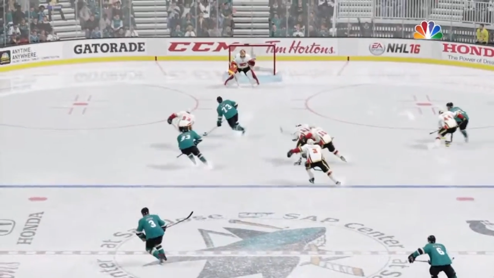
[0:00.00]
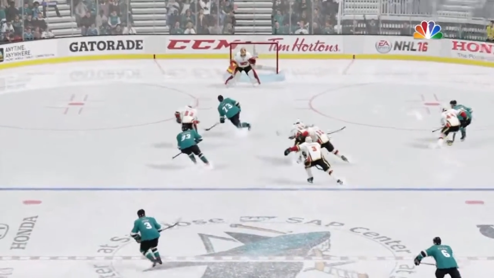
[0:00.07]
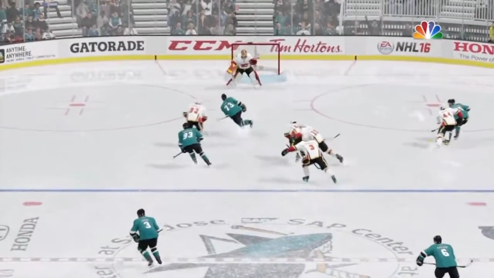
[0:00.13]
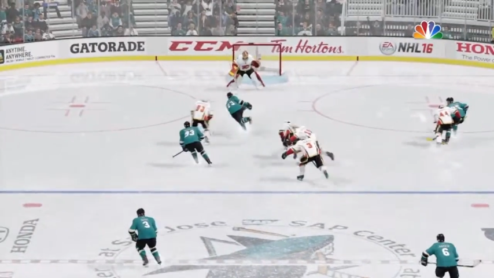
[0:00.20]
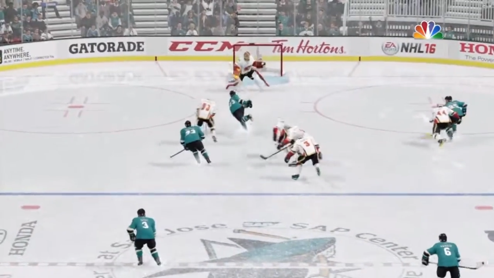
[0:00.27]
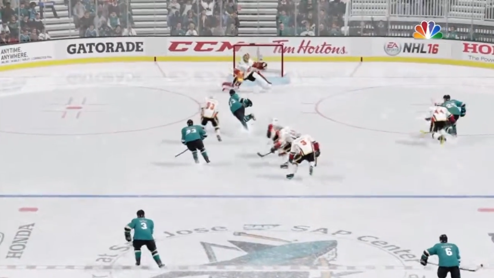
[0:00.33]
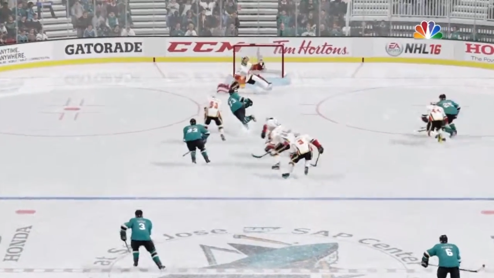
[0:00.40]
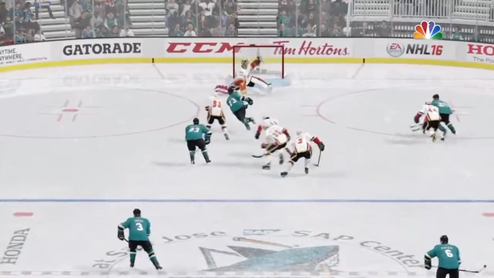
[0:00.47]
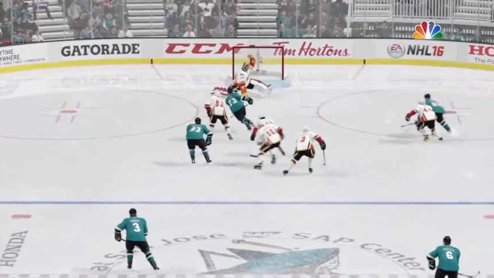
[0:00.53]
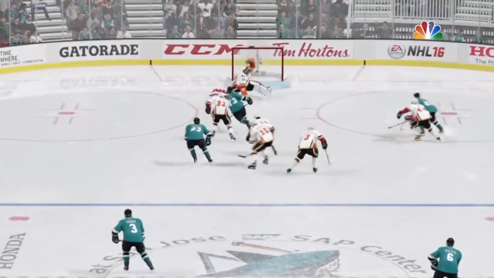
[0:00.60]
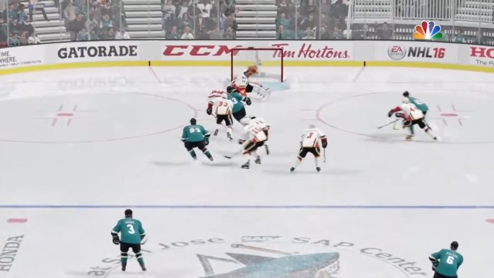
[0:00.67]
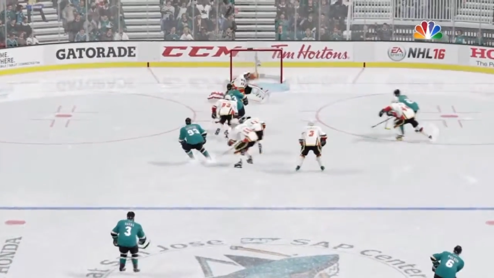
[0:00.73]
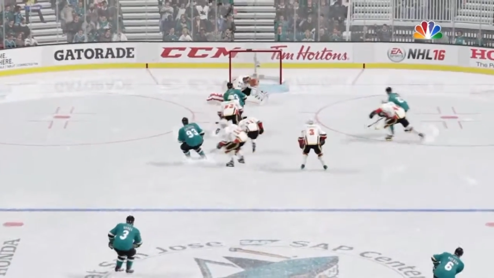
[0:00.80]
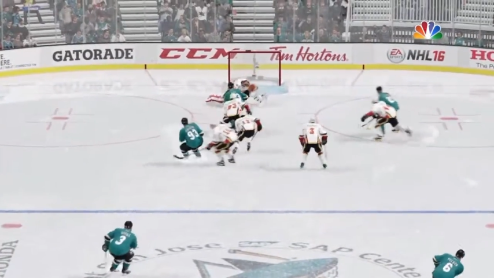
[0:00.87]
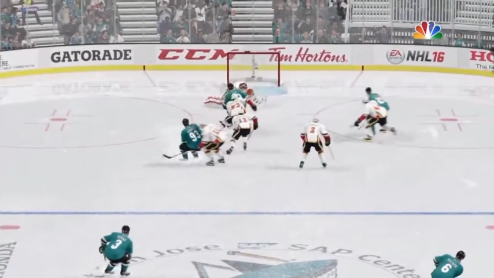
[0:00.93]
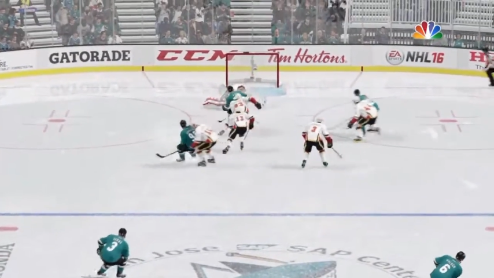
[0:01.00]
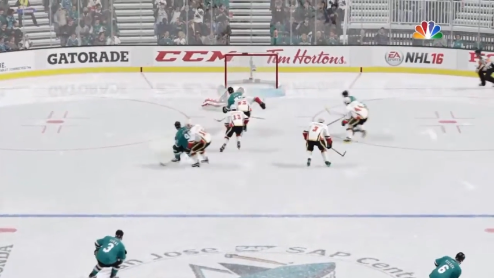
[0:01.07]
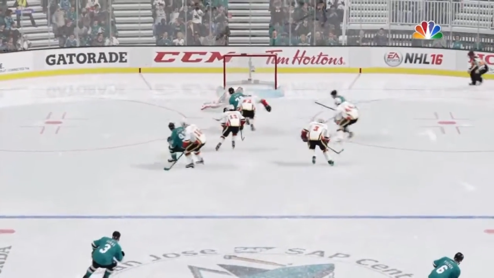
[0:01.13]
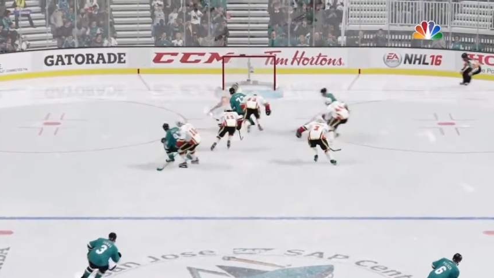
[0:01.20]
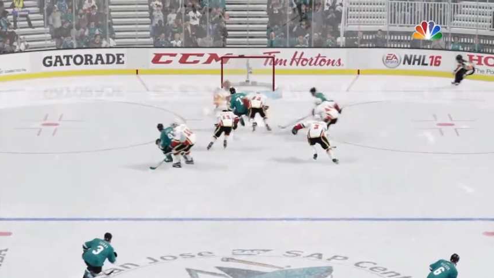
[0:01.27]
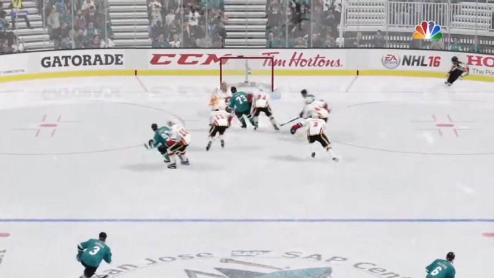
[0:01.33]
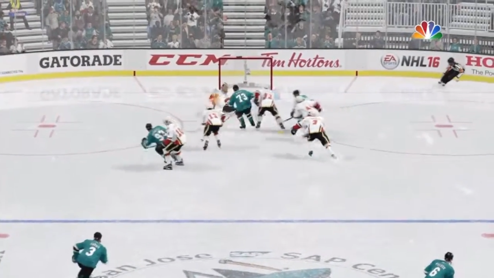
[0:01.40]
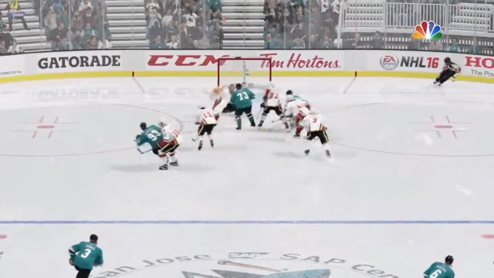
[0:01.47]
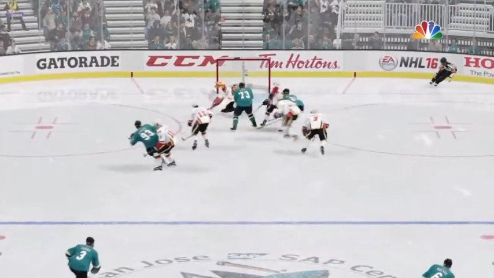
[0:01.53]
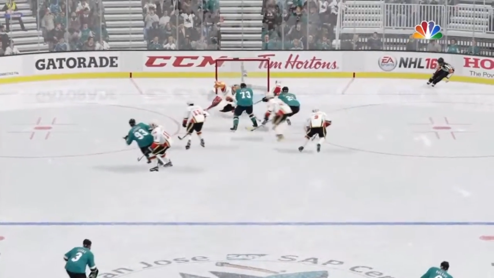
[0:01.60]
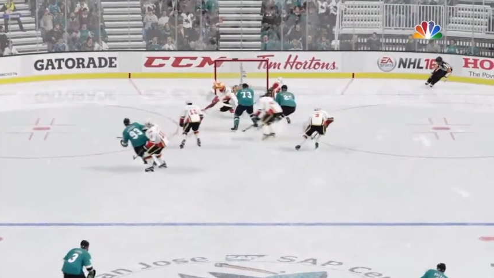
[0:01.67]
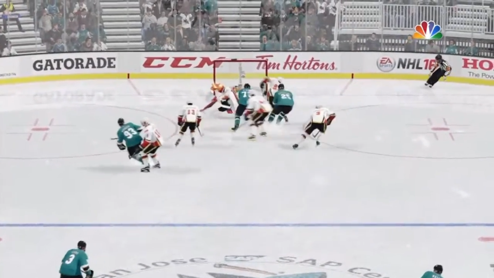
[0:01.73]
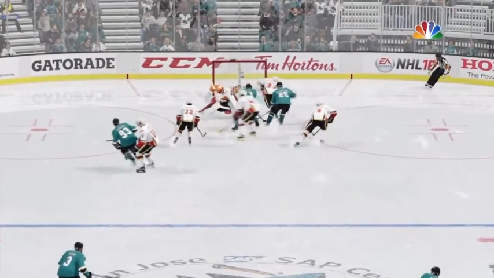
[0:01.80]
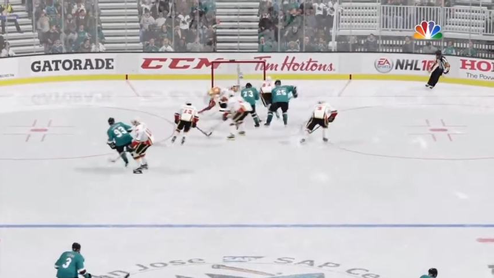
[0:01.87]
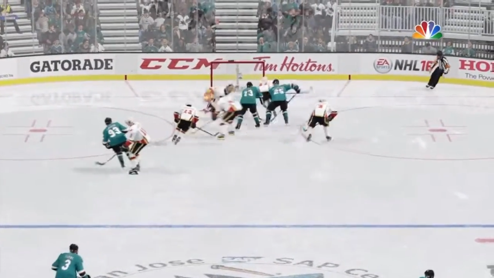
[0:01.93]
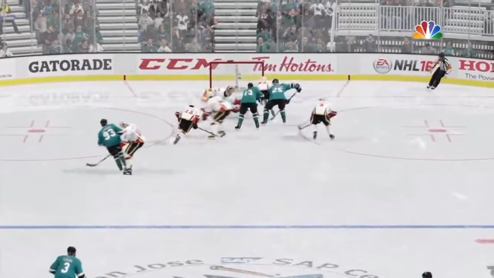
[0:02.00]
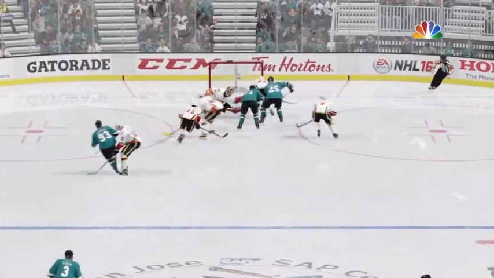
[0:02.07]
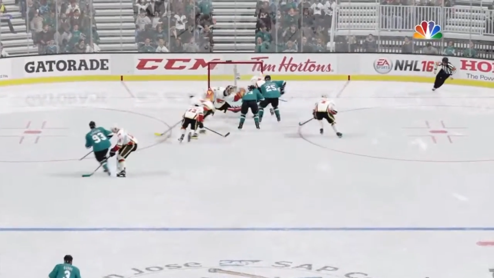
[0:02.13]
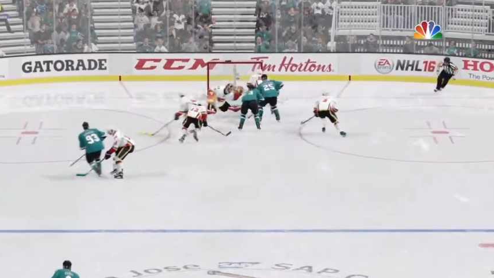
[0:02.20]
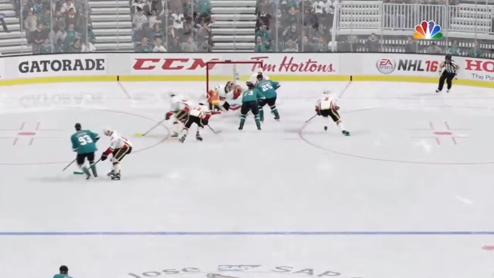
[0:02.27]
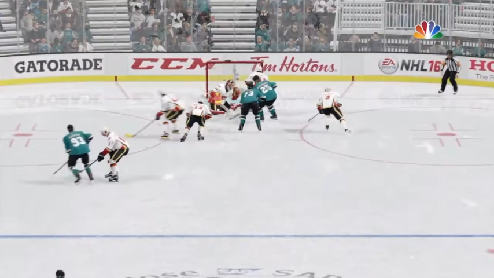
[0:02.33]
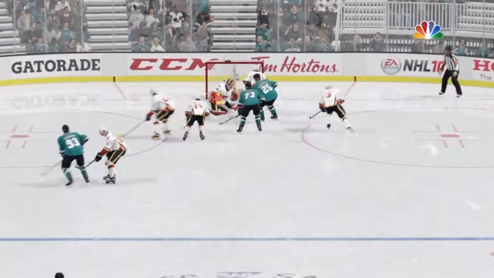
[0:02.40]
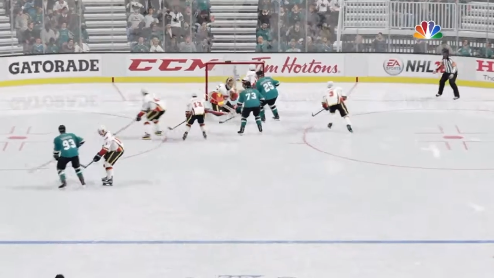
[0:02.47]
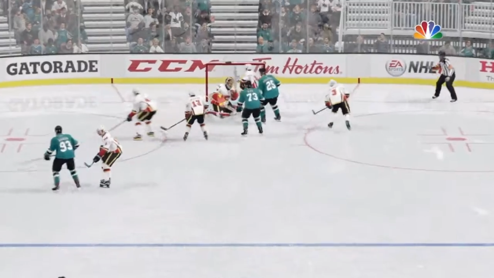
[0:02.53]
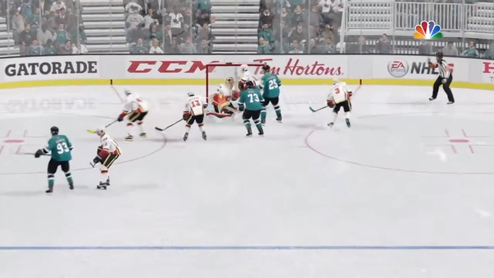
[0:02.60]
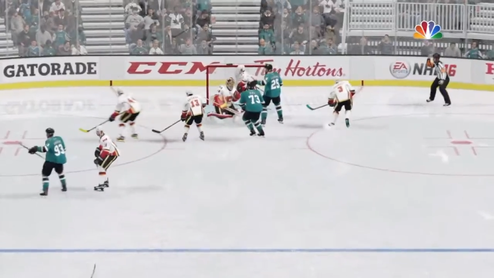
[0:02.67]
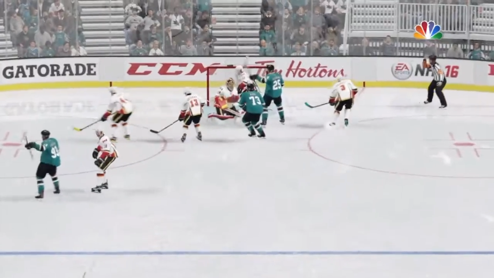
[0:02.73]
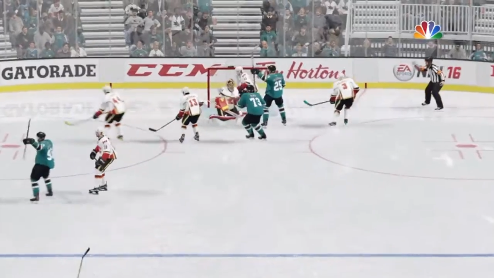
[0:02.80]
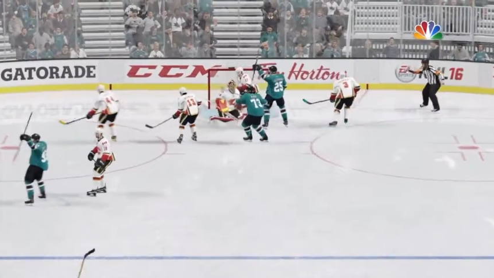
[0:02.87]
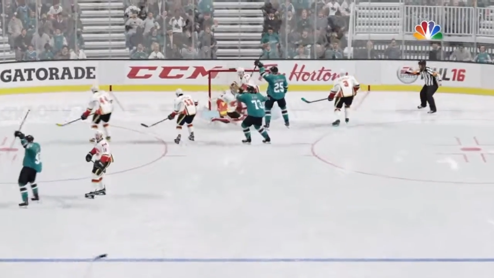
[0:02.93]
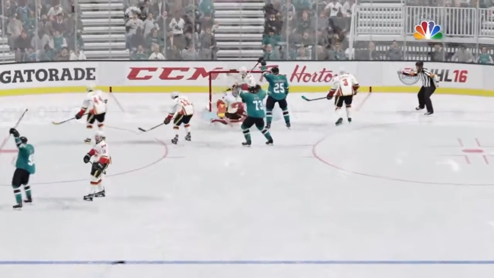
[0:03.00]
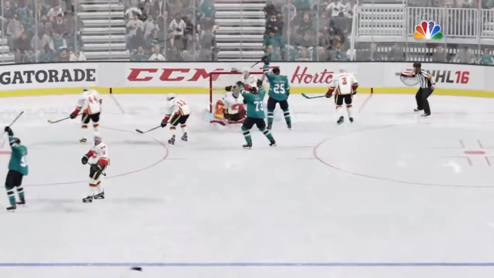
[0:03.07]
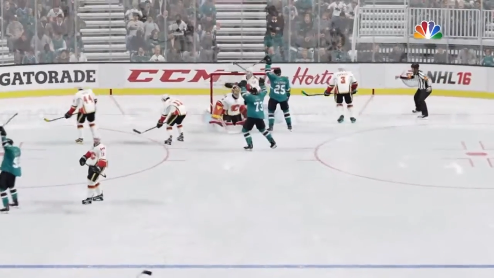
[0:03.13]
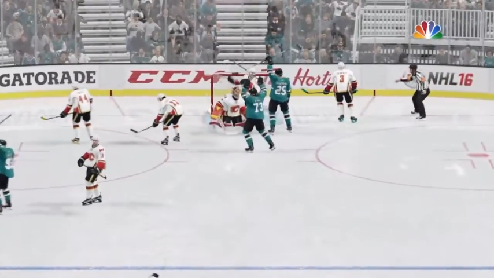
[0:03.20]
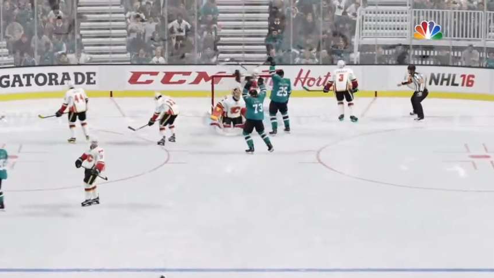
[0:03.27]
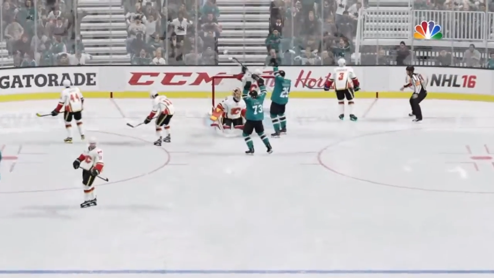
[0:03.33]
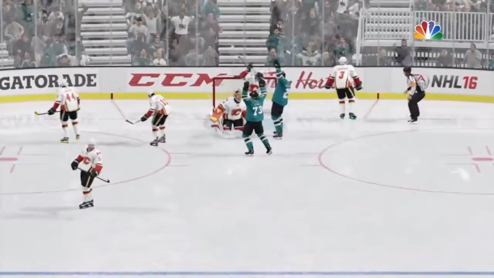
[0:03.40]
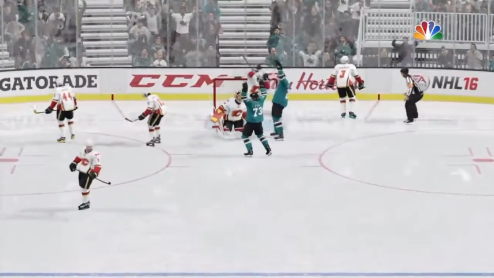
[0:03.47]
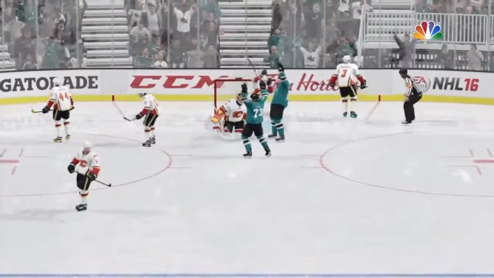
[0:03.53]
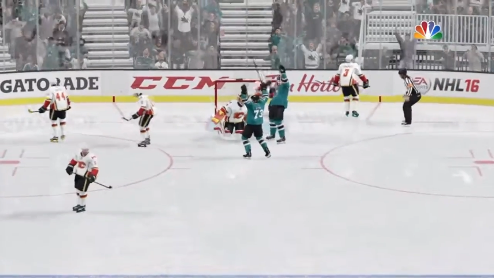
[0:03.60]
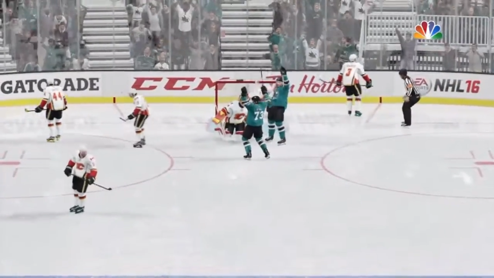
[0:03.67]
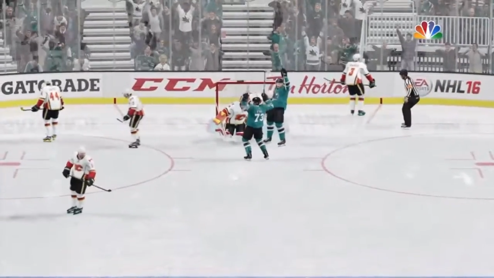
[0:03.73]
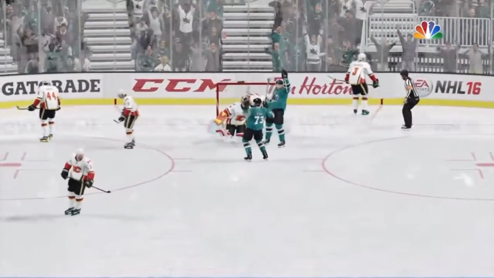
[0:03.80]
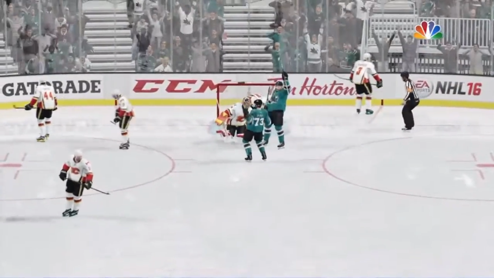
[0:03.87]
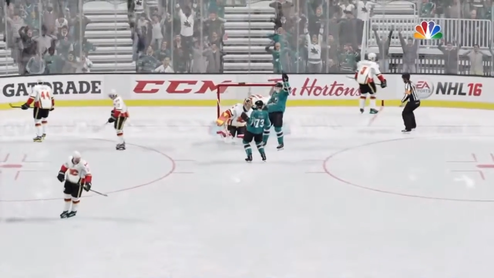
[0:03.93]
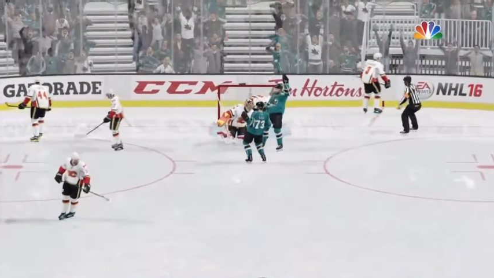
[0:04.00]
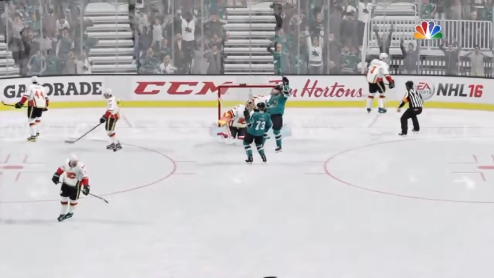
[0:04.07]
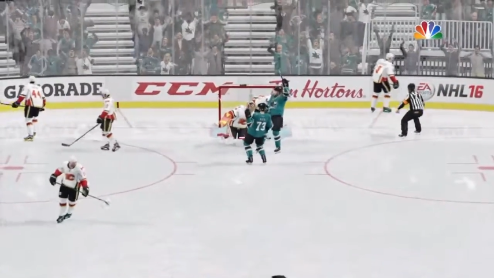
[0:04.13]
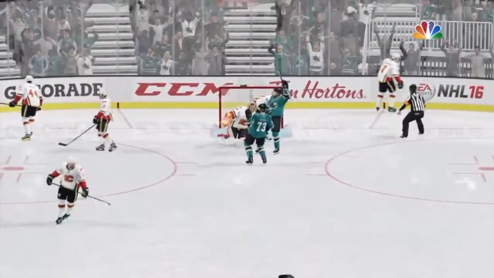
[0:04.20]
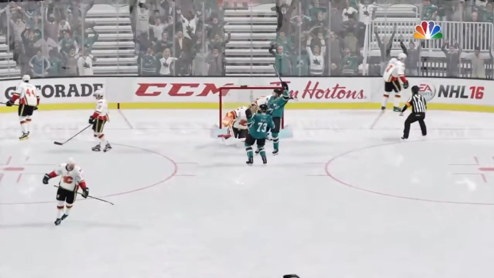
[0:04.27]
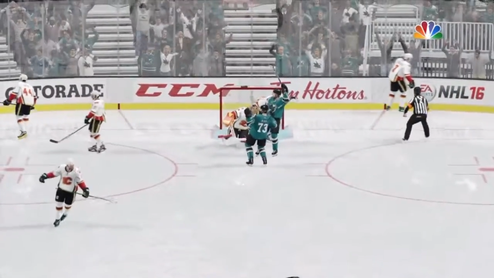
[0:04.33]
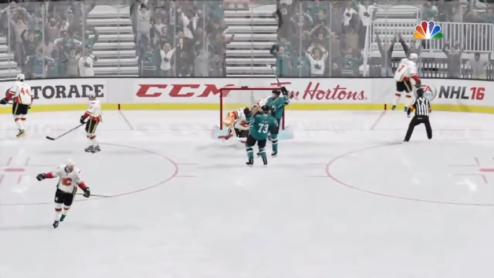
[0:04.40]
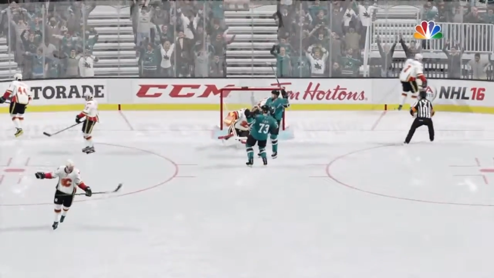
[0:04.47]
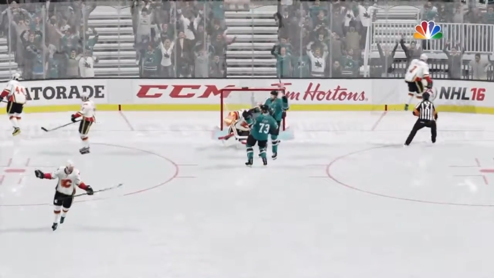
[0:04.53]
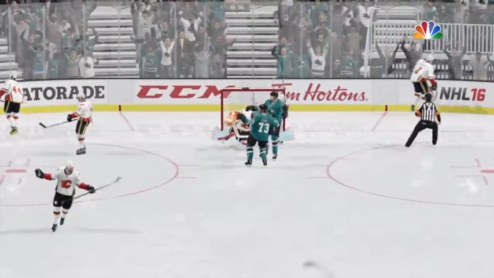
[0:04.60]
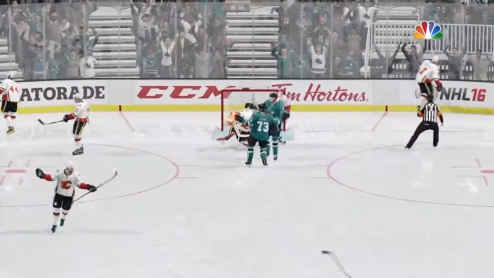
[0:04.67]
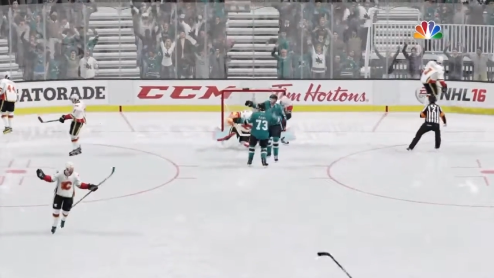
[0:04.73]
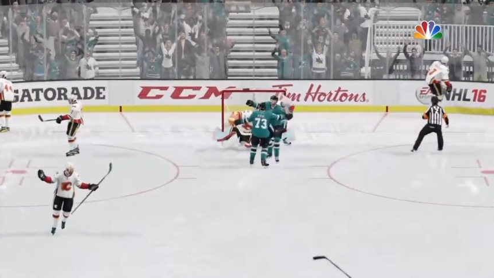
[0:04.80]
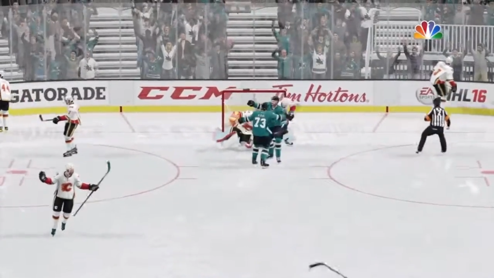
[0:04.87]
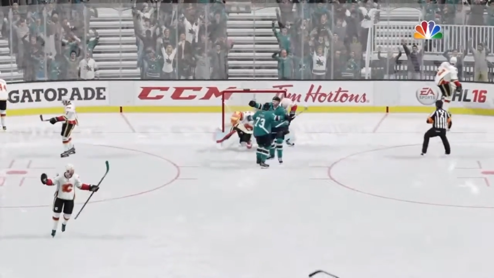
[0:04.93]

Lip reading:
No face is visible, so there are no lips to read.